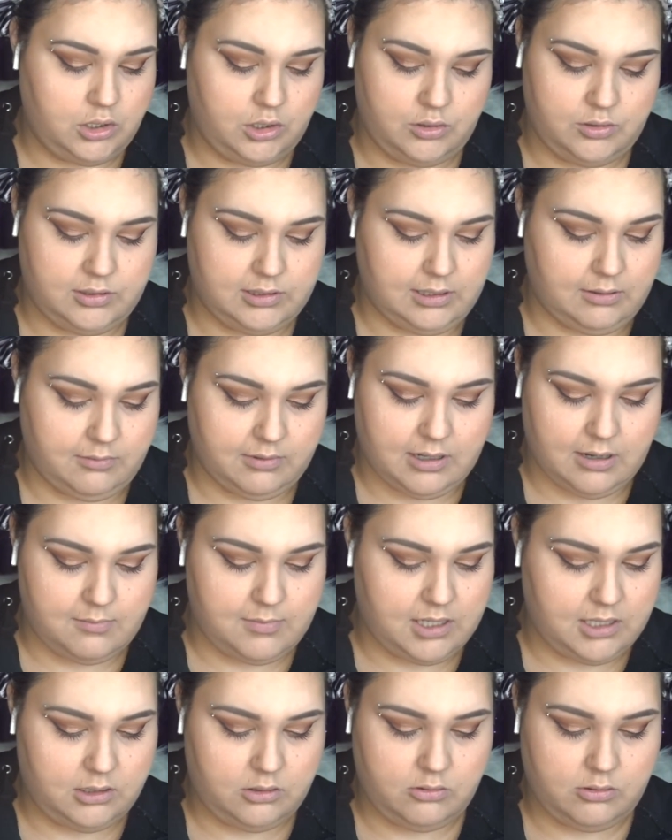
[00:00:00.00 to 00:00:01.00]
See what I
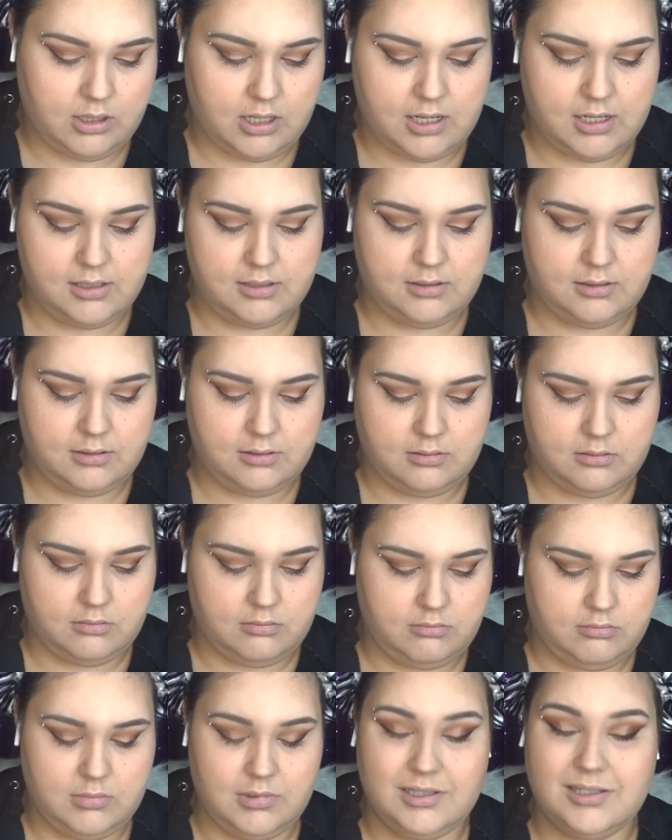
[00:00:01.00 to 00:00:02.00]
mean, you guys?
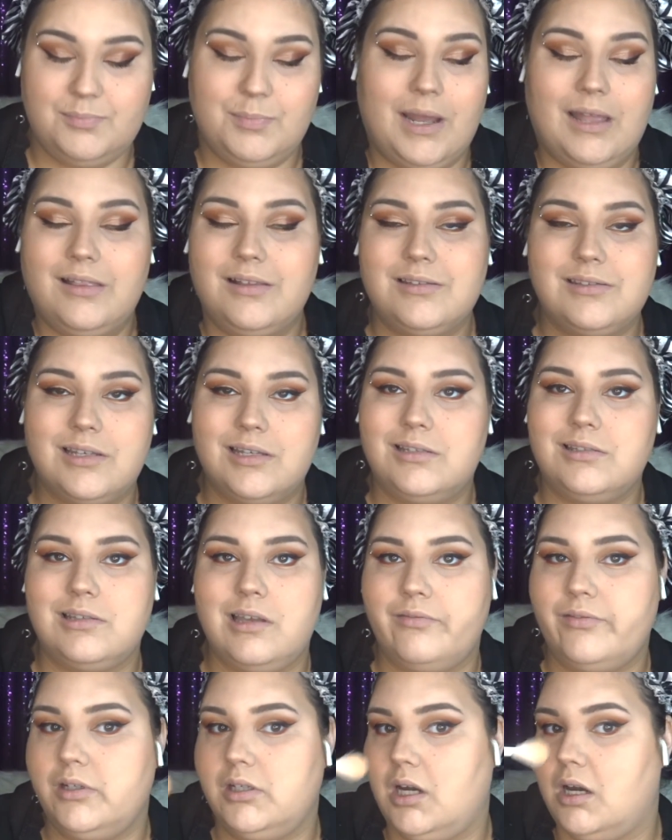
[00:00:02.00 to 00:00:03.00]
This palette's like
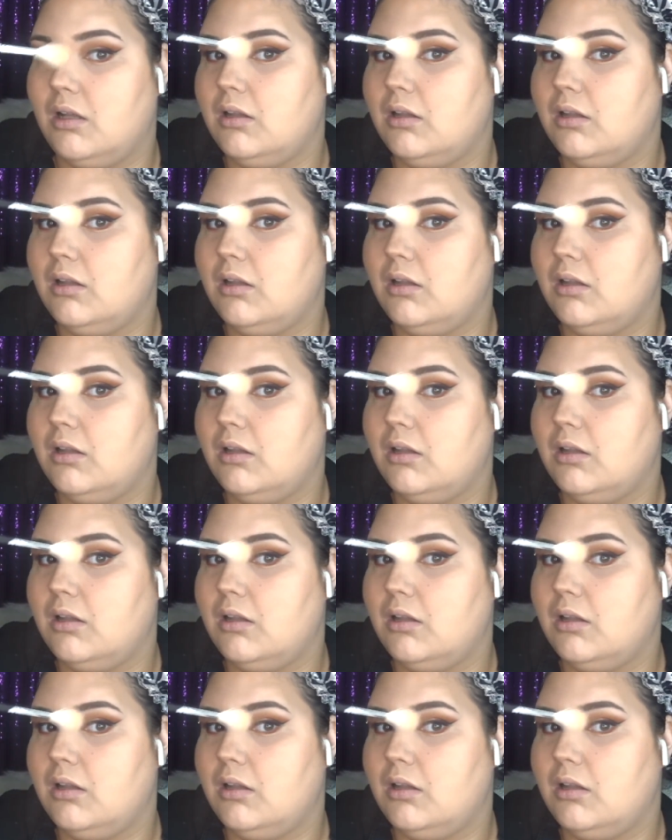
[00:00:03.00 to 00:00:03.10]
$7.